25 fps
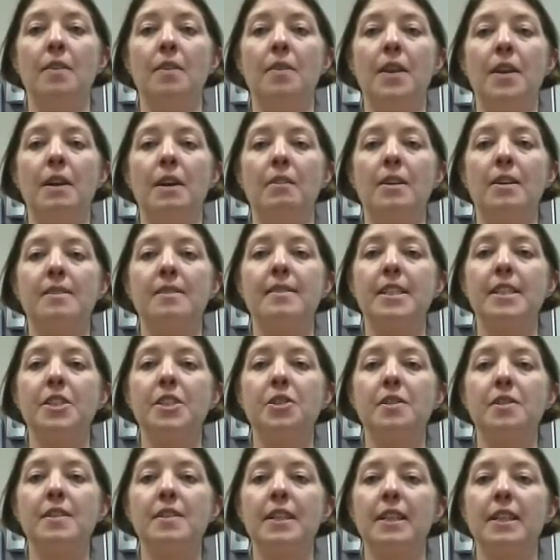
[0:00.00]
There are
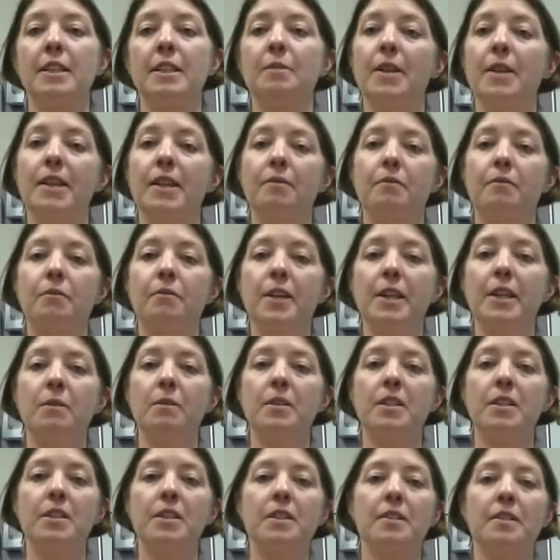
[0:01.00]
seizures that can be
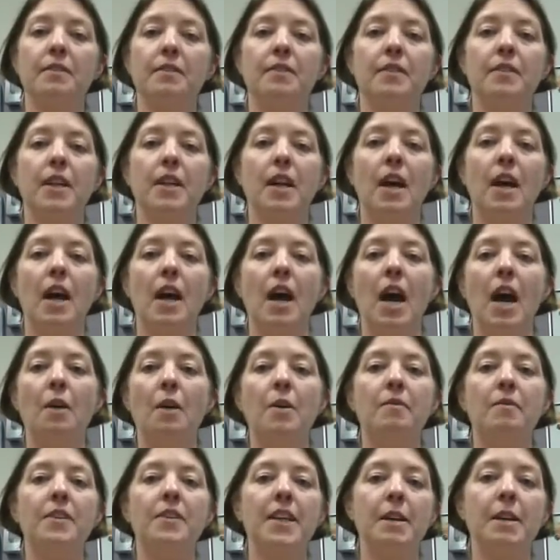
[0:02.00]
infrequent.
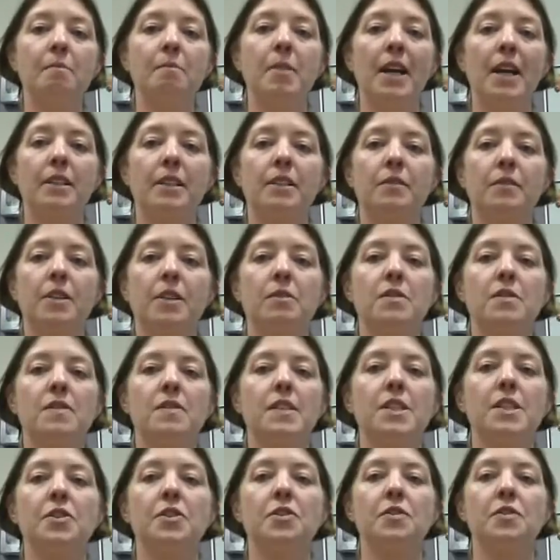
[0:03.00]
However, the impact of those
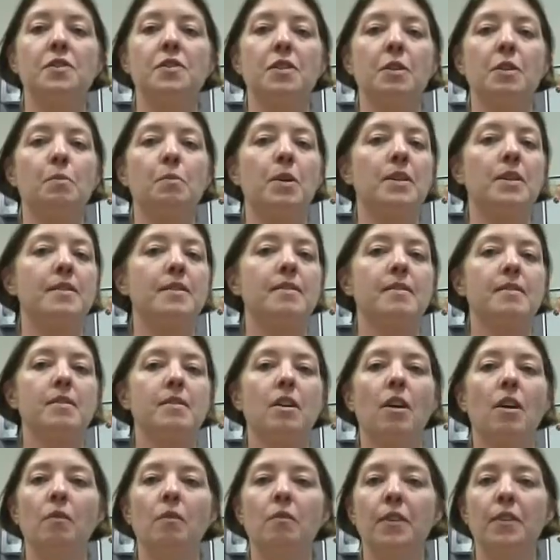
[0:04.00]
seizures on a person's
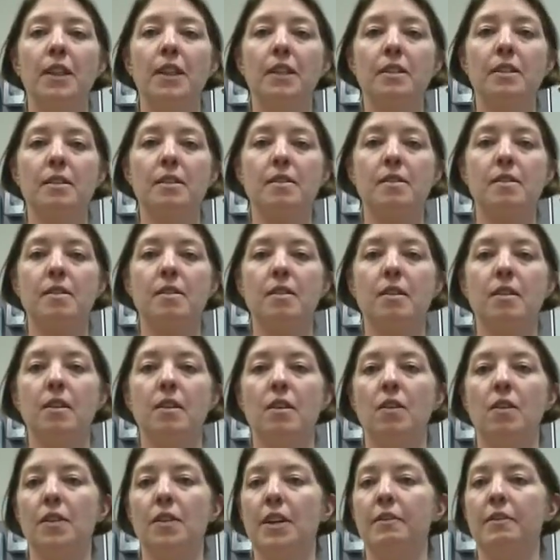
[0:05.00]
confidence,
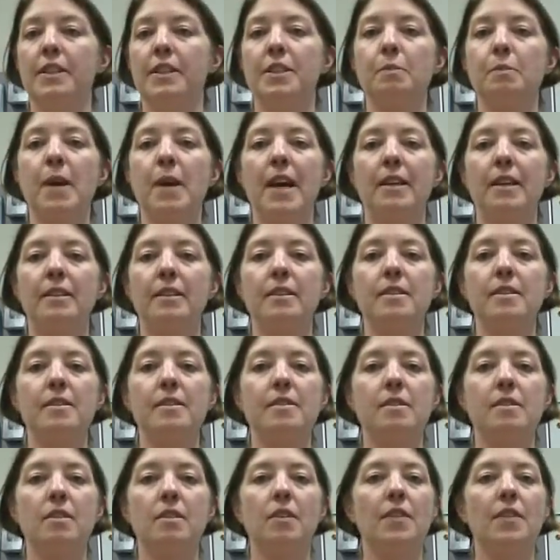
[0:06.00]
on their
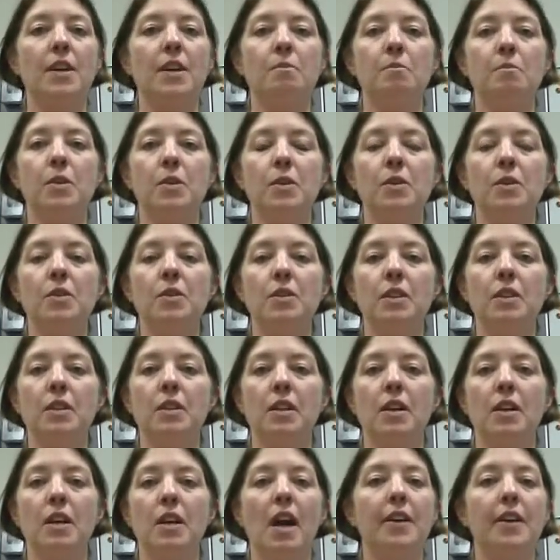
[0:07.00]
independence, on their mood,
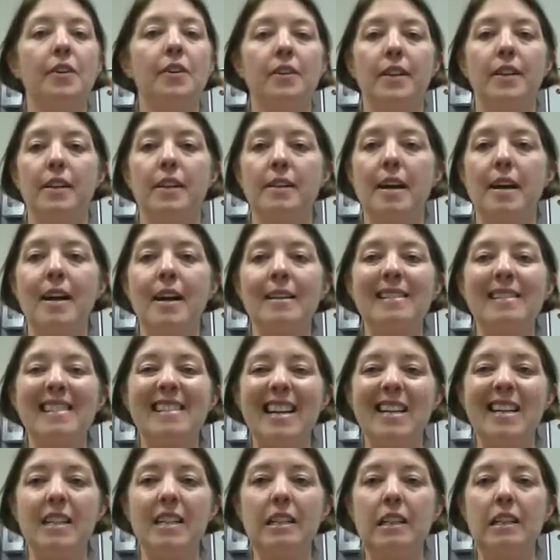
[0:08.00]
and on their
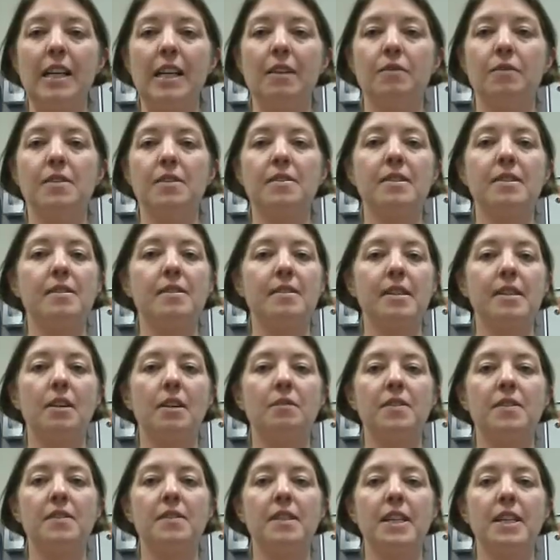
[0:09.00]
anxiety levels and
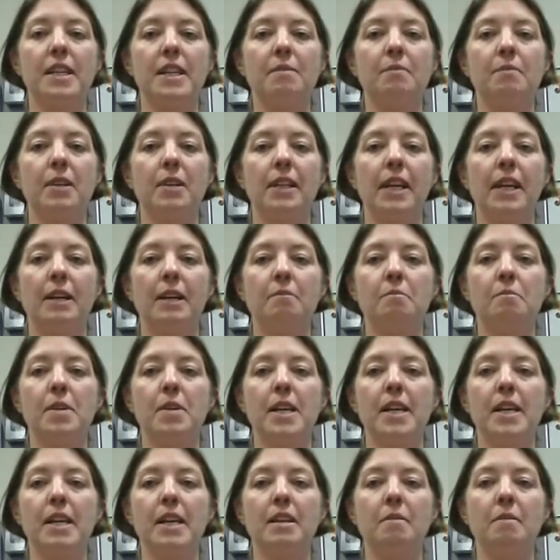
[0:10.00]
self-esteem can
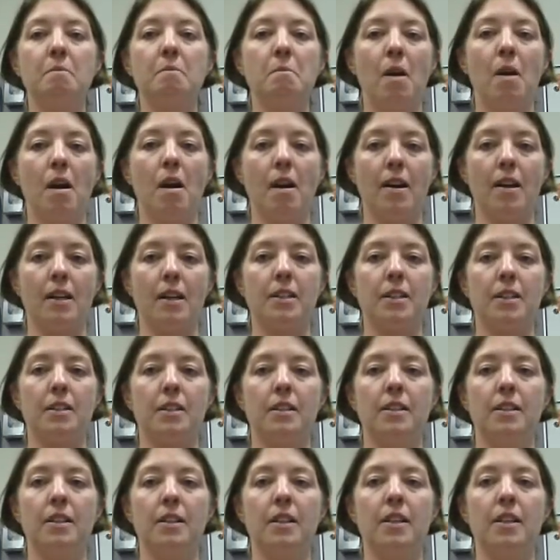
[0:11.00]
be marked.